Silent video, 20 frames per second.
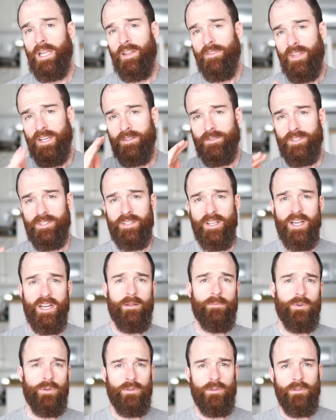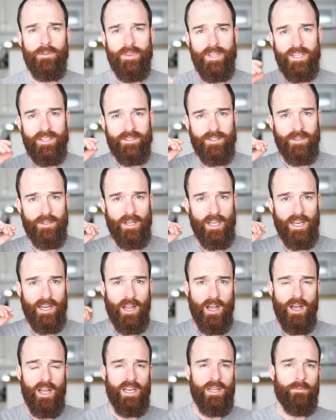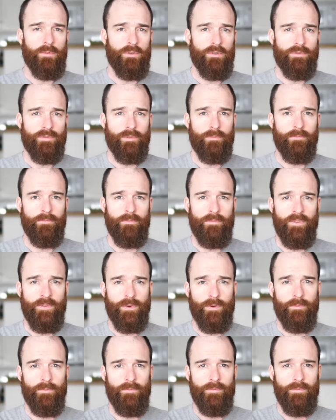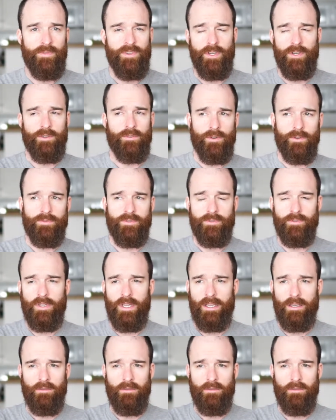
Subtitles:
Things are assignable, things are hideable from certain groups,